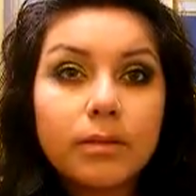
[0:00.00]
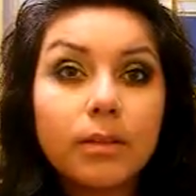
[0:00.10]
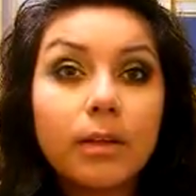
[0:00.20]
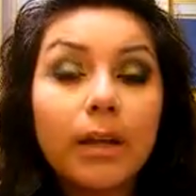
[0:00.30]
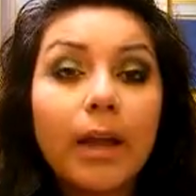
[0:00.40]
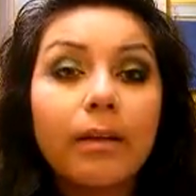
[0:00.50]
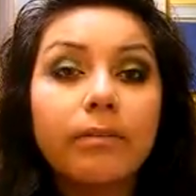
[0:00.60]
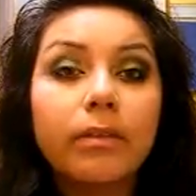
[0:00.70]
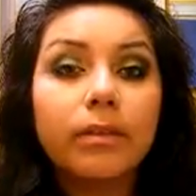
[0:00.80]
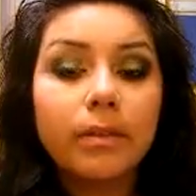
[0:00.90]
So there you
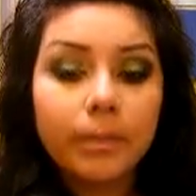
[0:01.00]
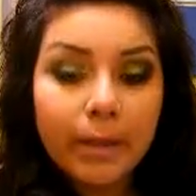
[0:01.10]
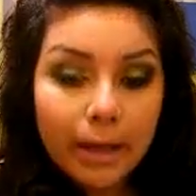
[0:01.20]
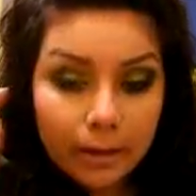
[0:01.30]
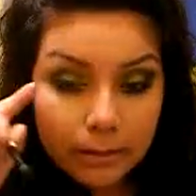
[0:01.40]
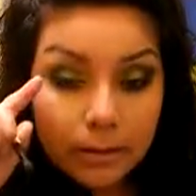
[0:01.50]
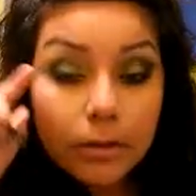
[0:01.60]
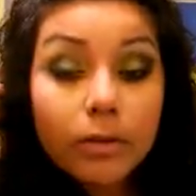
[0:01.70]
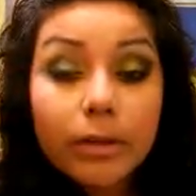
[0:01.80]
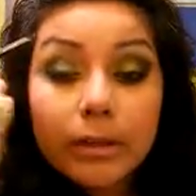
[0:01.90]
have
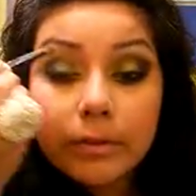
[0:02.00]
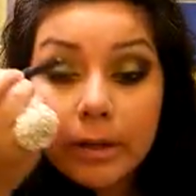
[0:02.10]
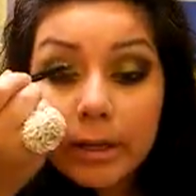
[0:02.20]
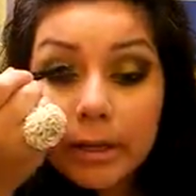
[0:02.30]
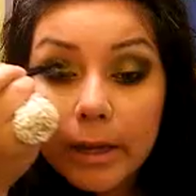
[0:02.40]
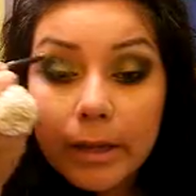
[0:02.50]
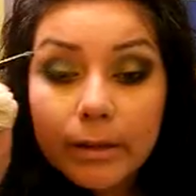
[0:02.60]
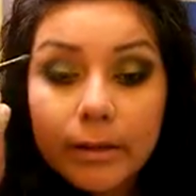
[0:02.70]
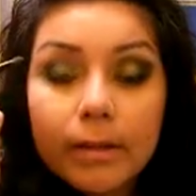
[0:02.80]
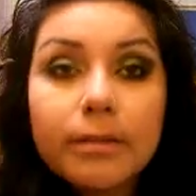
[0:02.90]
the green, right?
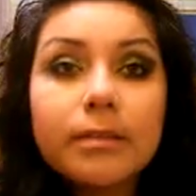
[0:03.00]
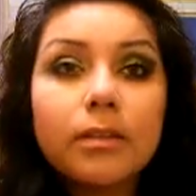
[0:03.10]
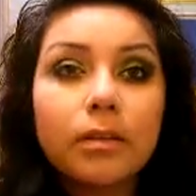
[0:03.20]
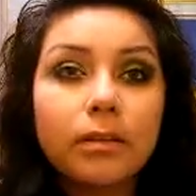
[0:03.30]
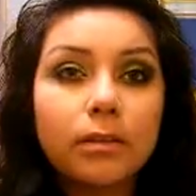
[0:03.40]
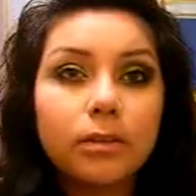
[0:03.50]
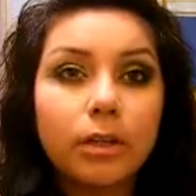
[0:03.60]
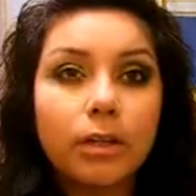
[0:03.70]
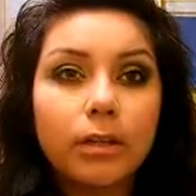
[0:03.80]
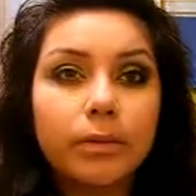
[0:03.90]
And it's still a little
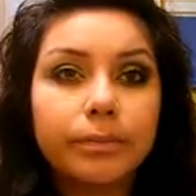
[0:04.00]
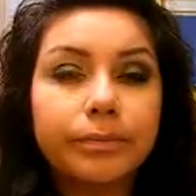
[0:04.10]
dark,